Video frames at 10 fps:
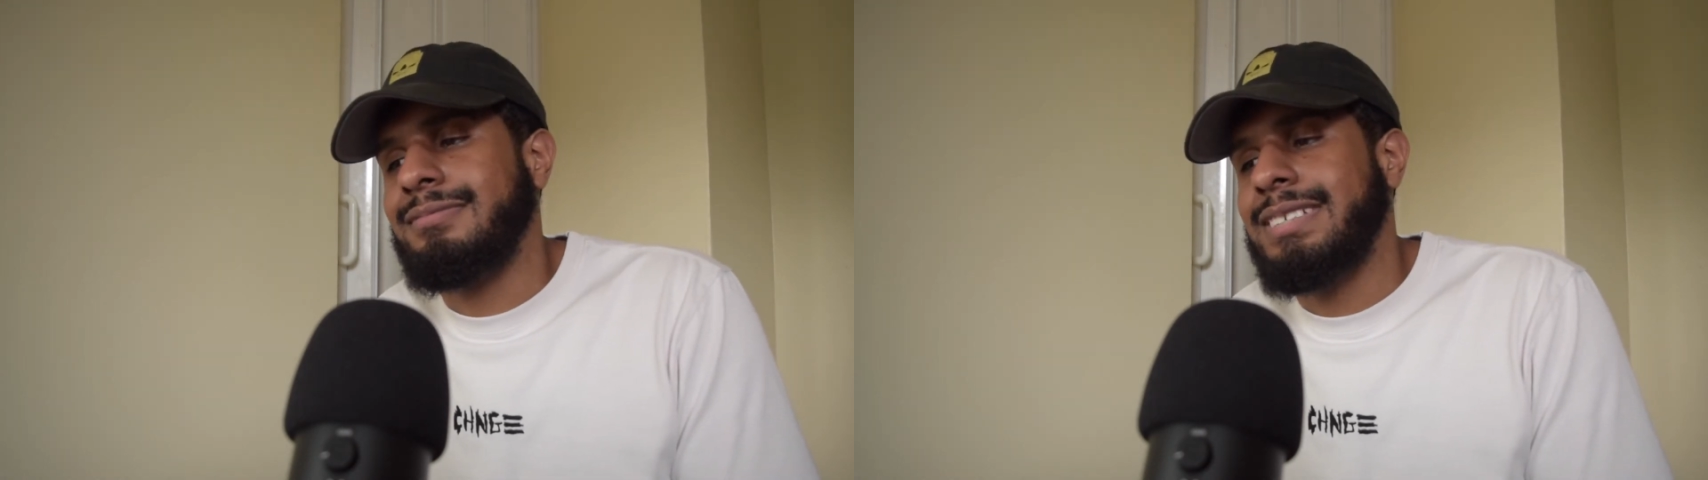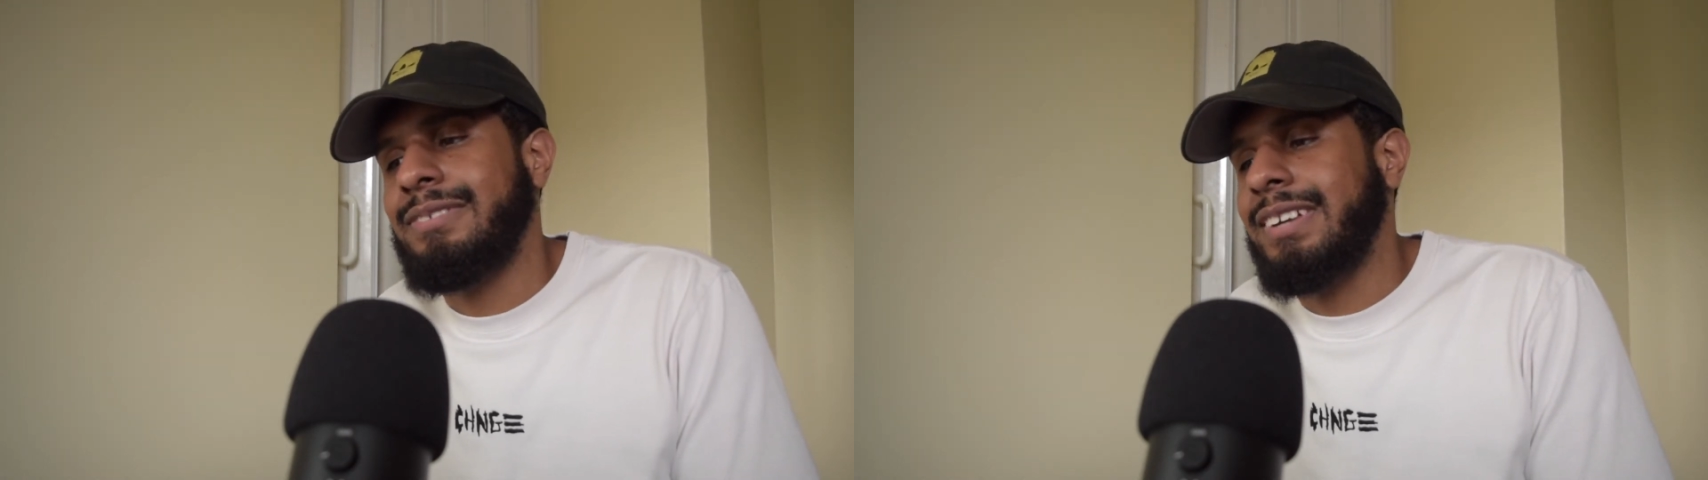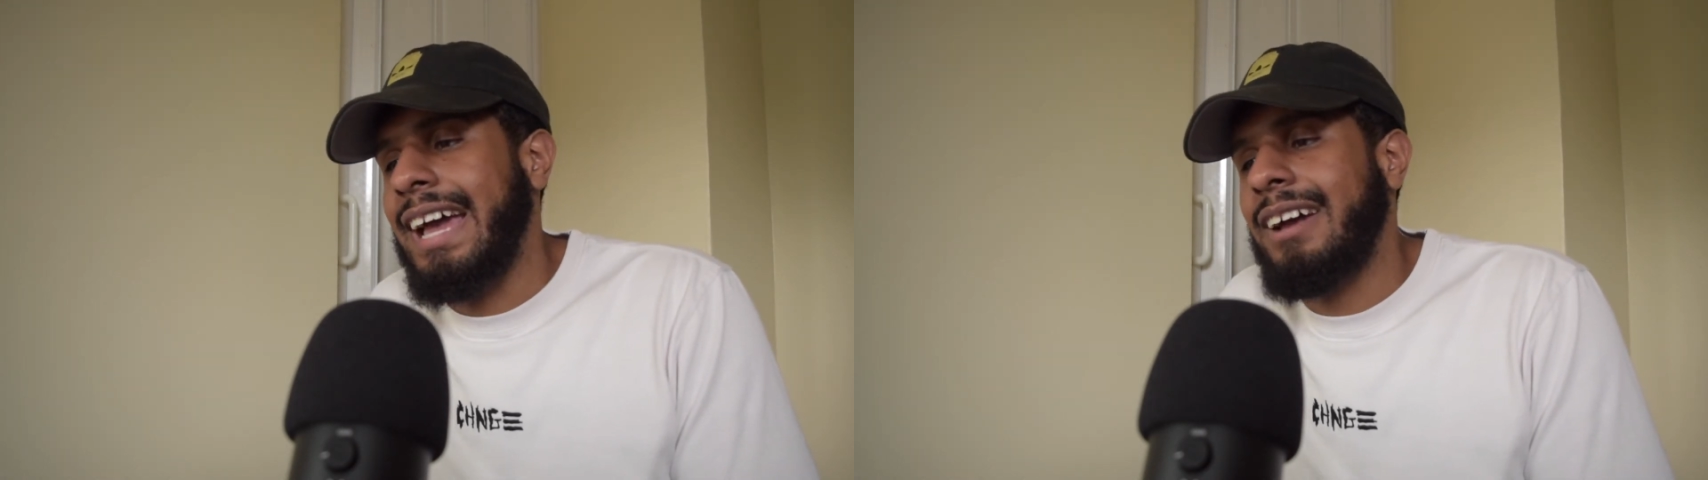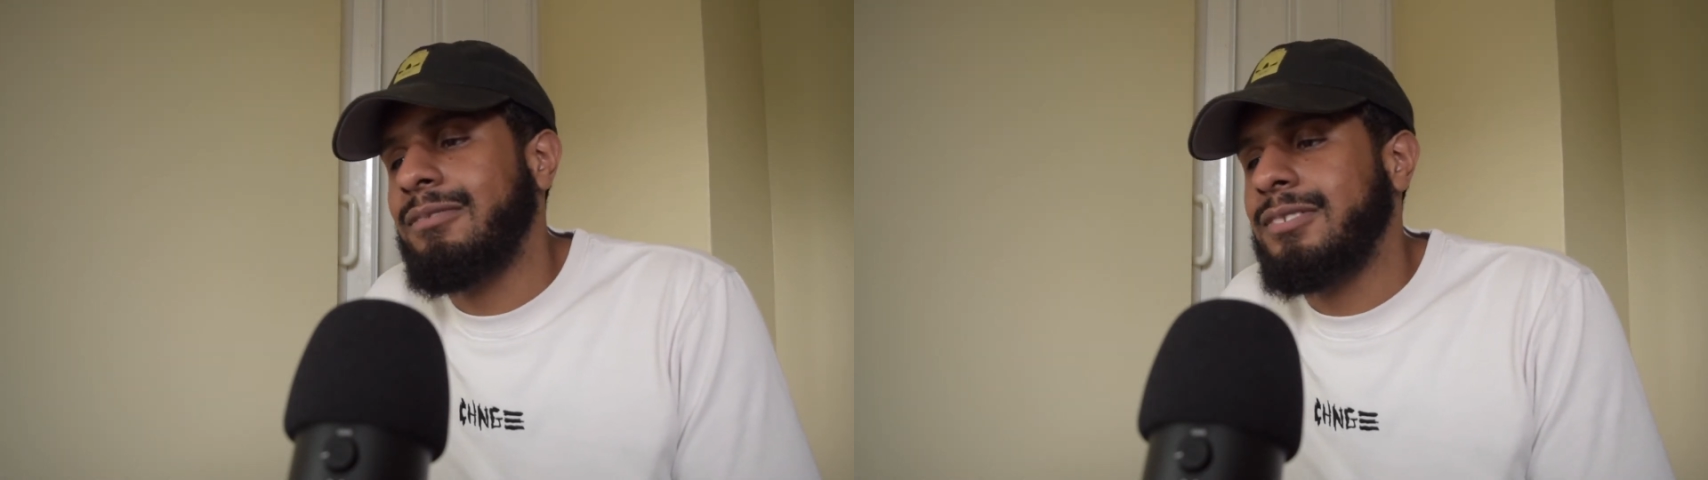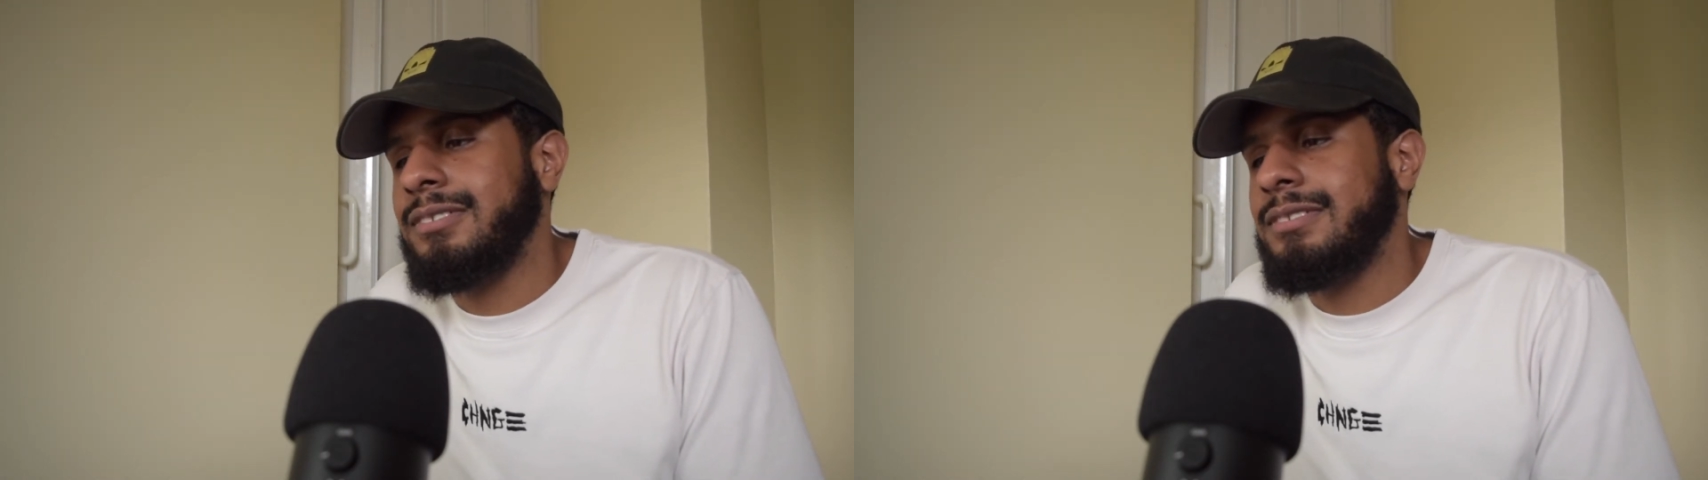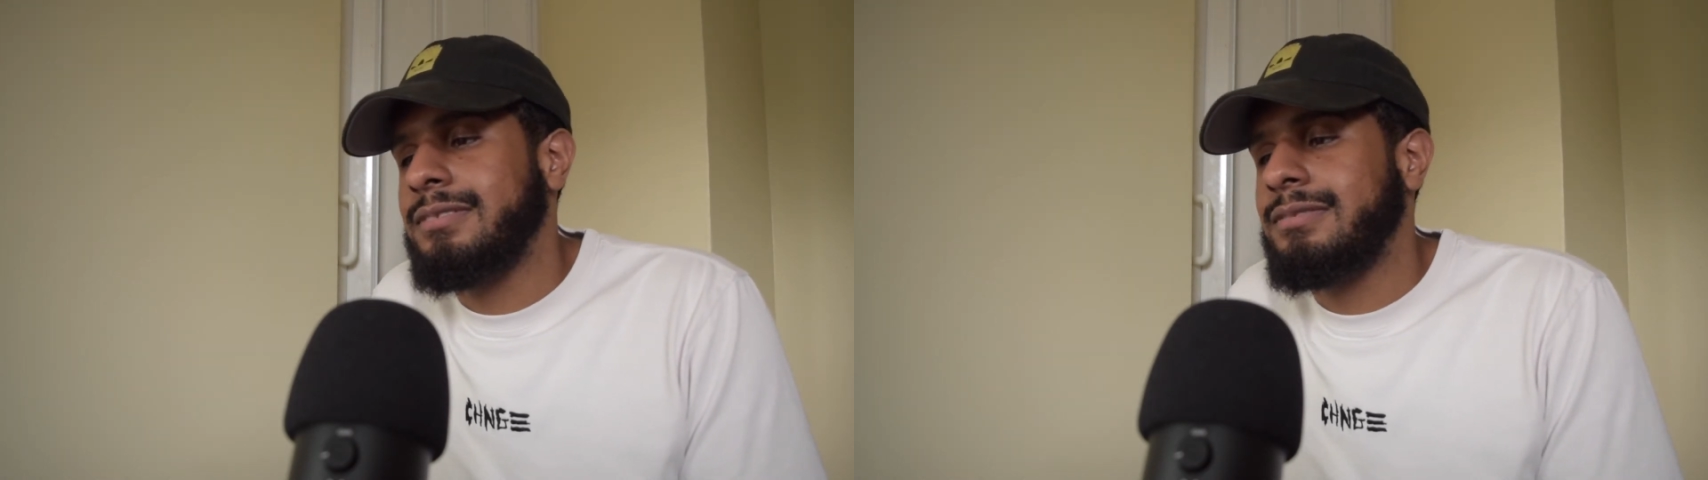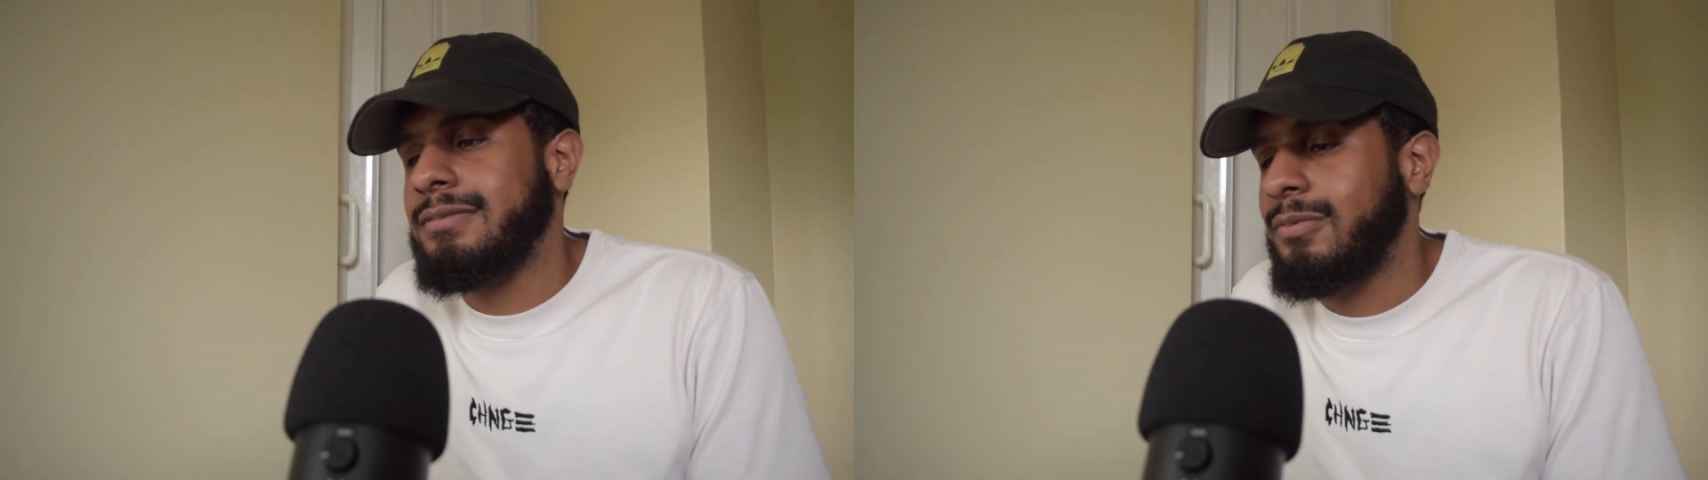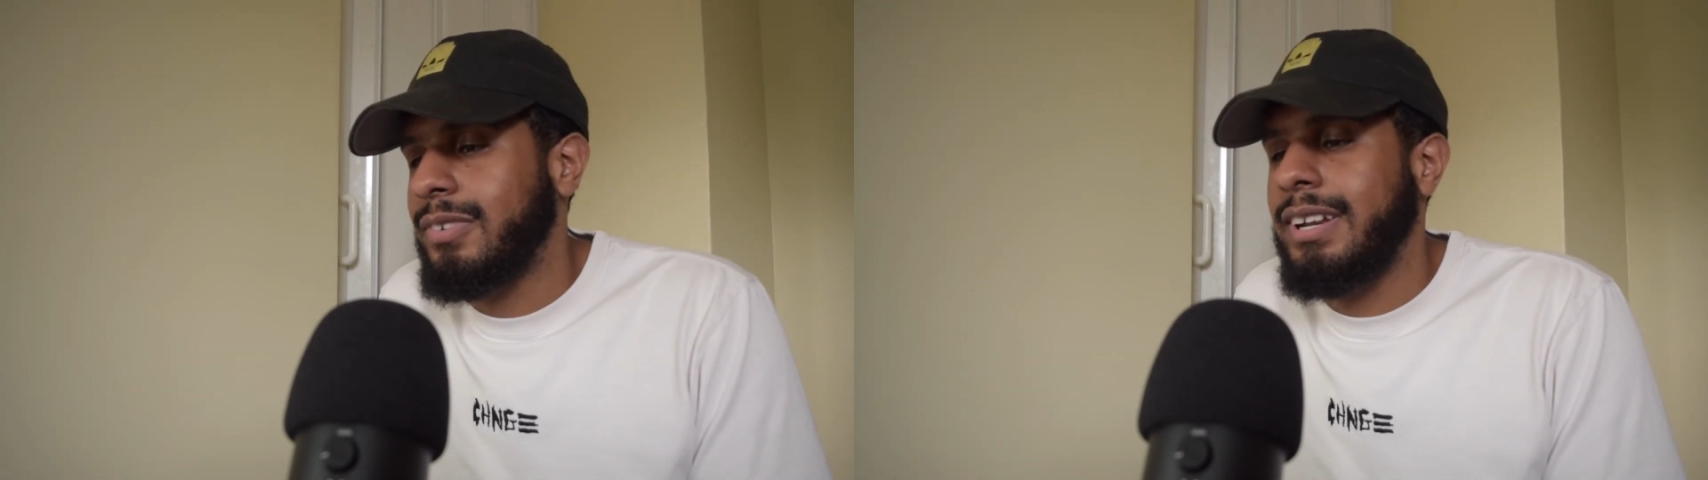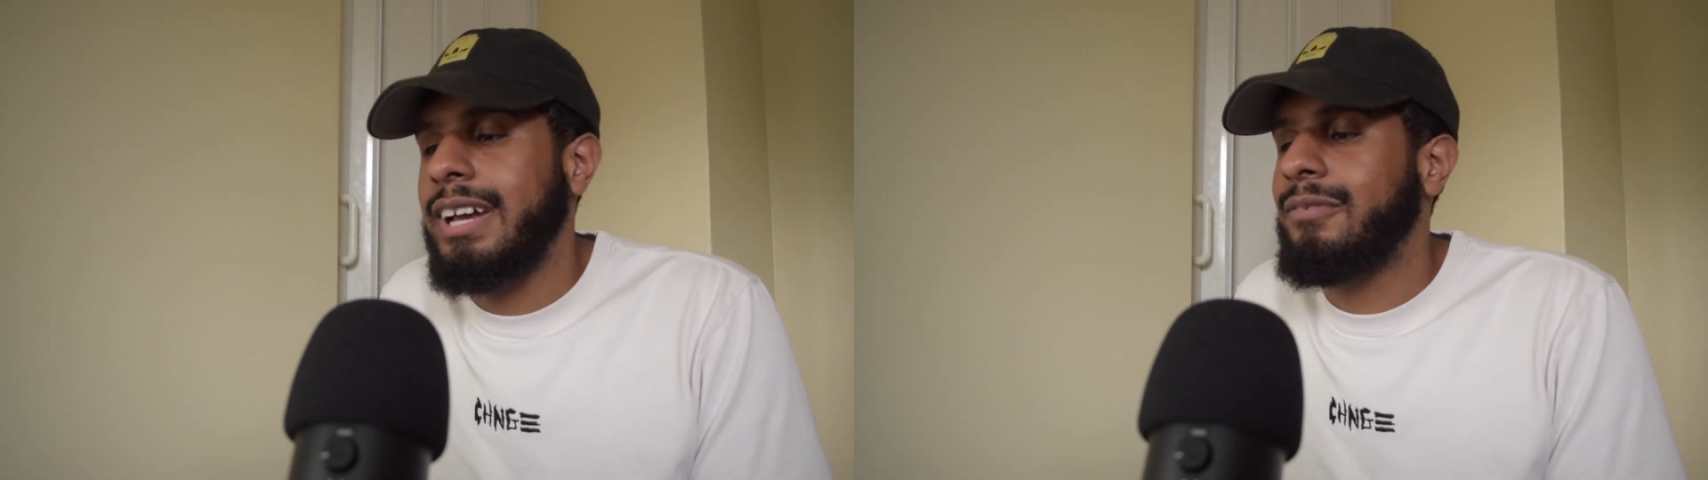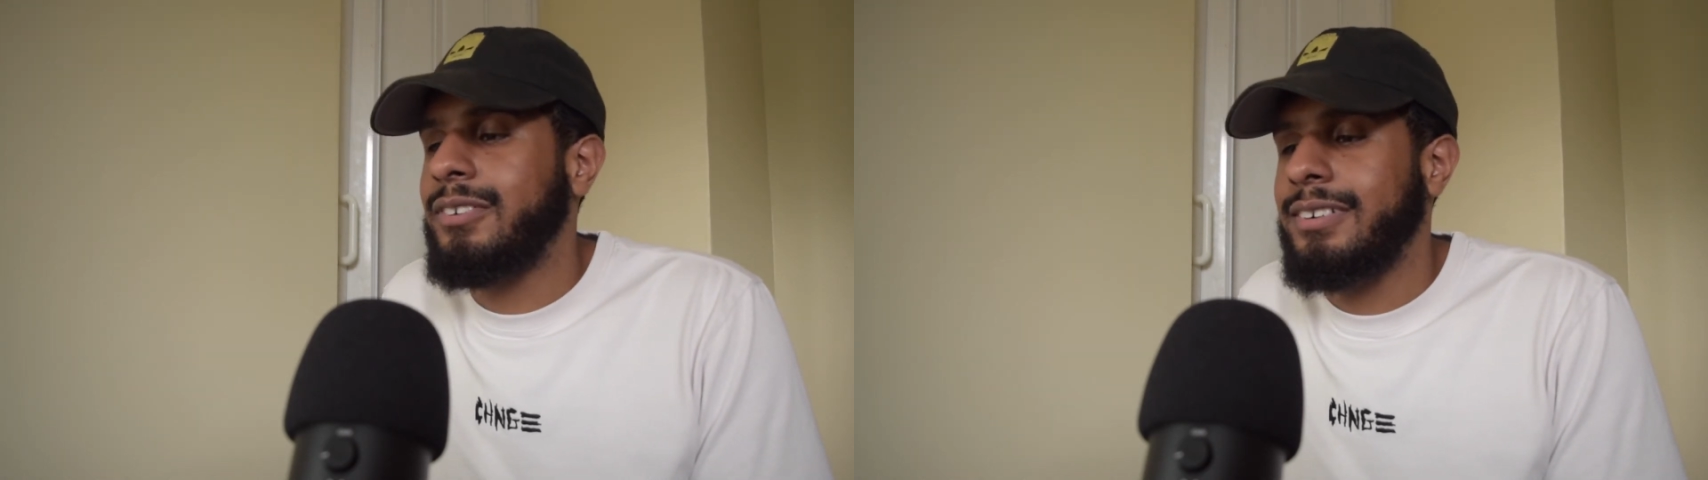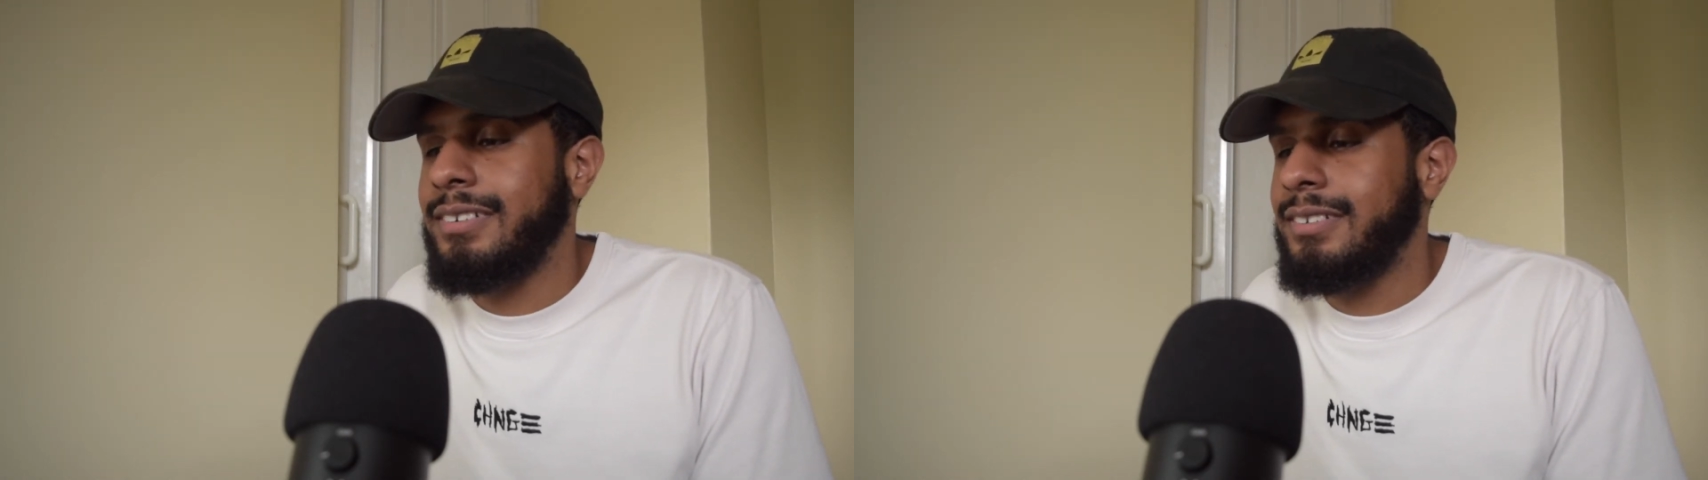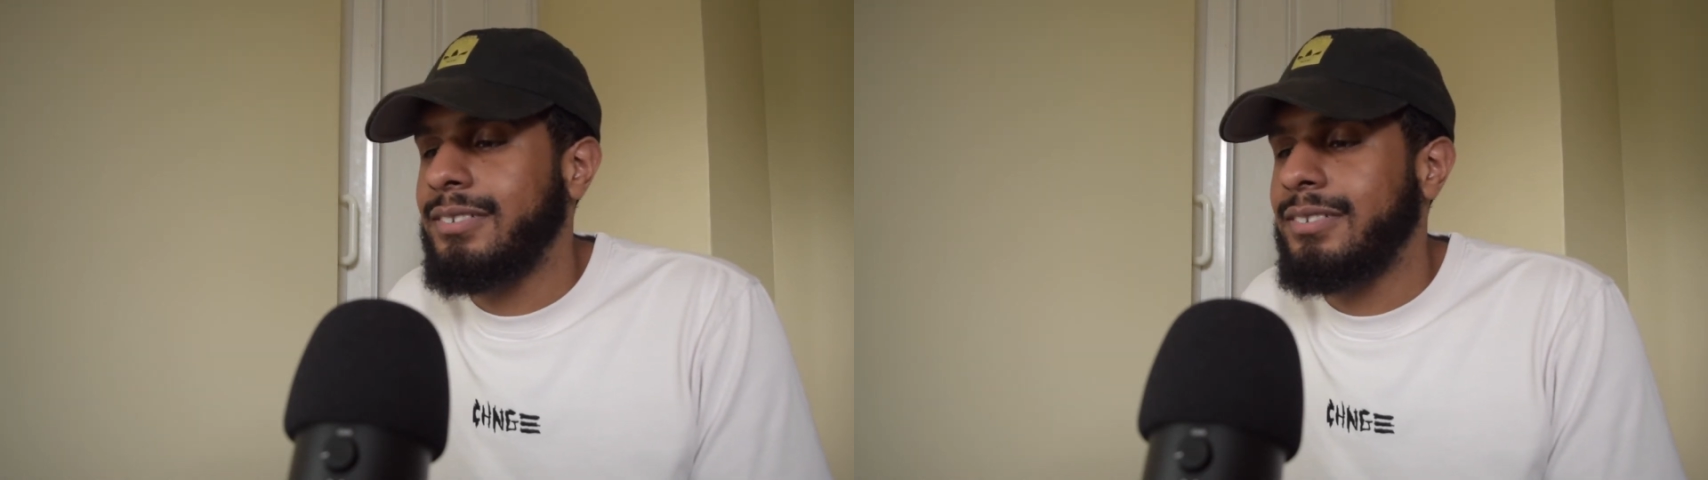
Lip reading: even after whenever